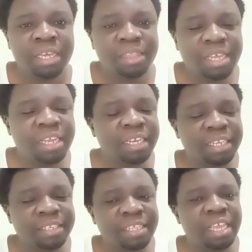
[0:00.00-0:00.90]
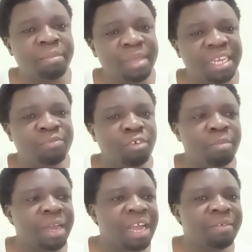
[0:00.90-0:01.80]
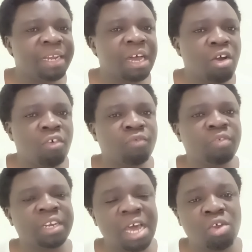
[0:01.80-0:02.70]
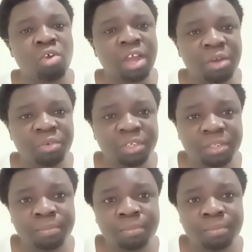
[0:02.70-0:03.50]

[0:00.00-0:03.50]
then it is the immediate former governor of Narok County,